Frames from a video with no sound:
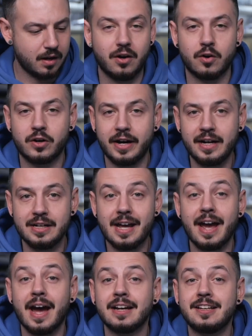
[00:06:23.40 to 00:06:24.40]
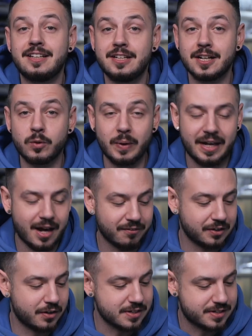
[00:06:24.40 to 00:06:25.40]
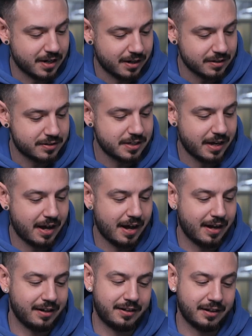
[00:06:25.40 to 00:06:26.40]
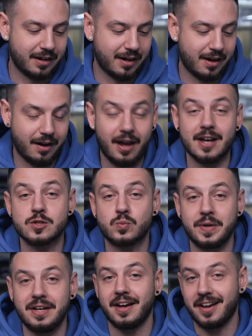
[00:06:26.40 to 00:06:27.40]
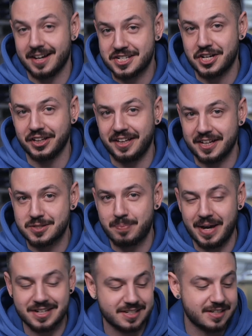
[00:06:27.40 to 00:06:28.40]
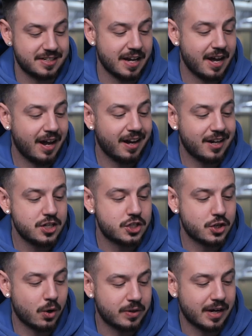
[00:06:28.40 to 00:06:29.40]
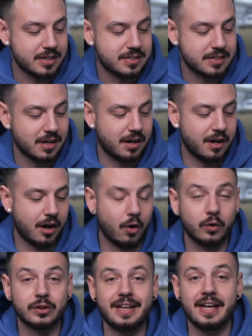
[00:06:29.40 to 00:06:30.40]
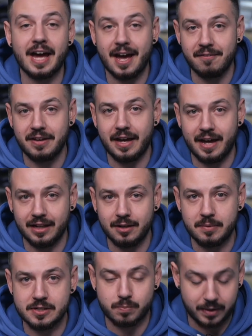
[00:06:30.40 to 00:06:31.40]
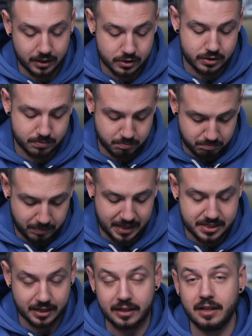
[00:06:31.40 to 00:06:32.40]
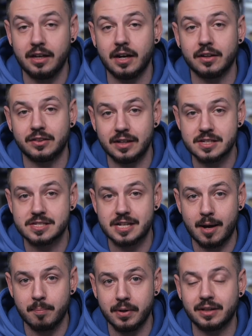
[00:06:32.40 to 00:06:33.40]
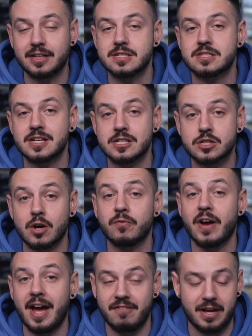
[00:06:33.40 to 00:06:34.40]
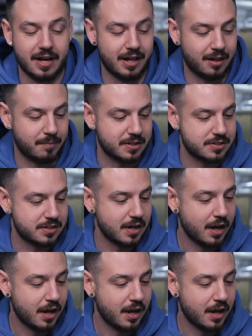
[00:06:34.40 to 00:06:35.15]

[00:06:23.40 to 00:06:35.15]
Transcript: All right, and here we have the result, and as we actually expected, it showed us only heavy elements because basically, the sample consists of heavy elements.